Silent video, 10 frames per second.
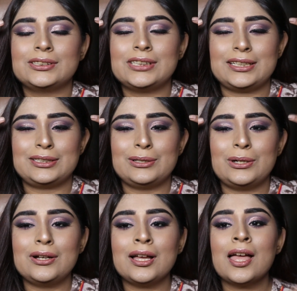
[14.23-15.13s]
this
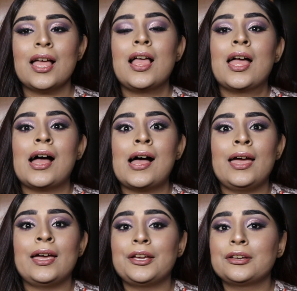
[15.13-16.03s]
look.
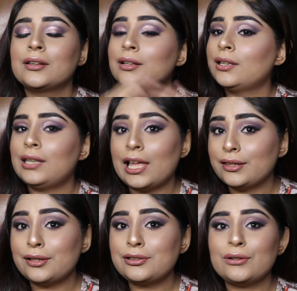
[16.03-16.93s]
I
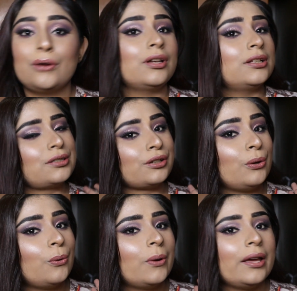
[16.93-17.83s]
like this look, it's
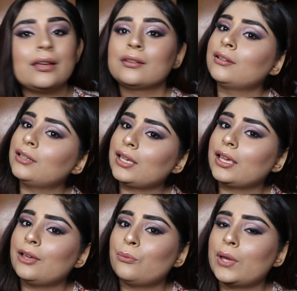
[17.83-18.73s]
glowy,
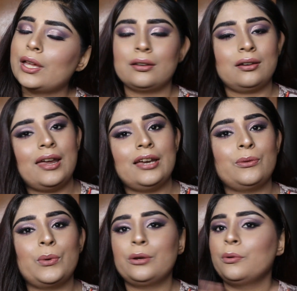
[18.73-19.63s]
day event,
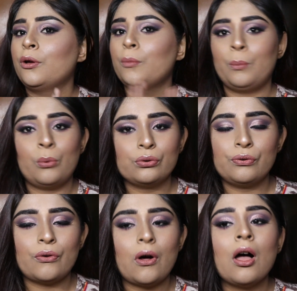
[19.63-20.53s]
night event, both
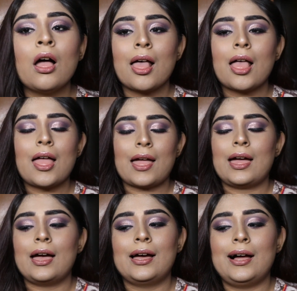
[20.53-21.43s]
for.
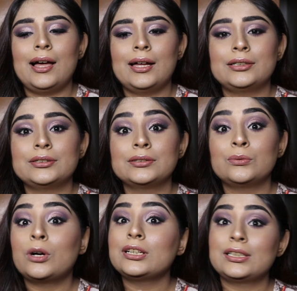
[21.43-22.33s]
And
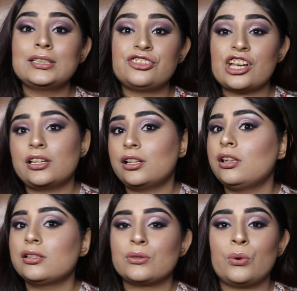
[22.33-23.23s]
what this
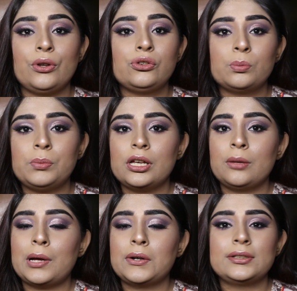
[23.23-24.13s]
channel is going to be
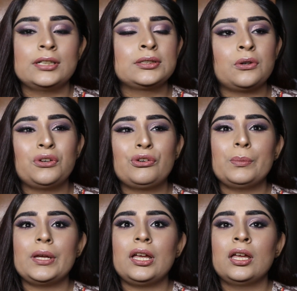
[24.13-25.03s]
about, it's going to
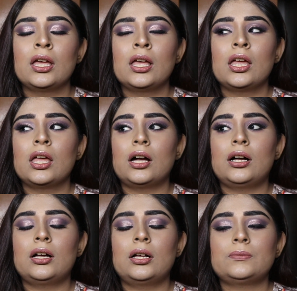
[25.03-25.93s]
be
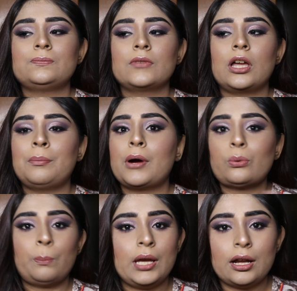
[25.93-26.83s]

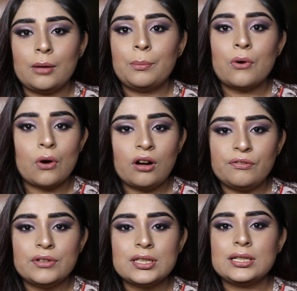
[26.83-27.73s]
about makeup
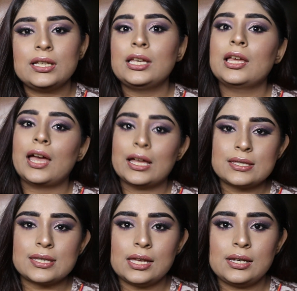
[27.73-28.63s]
obviously
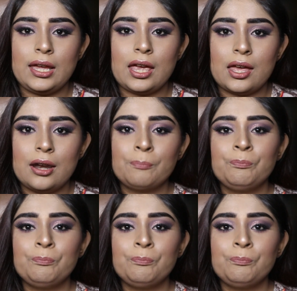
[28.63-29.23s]
and skincare,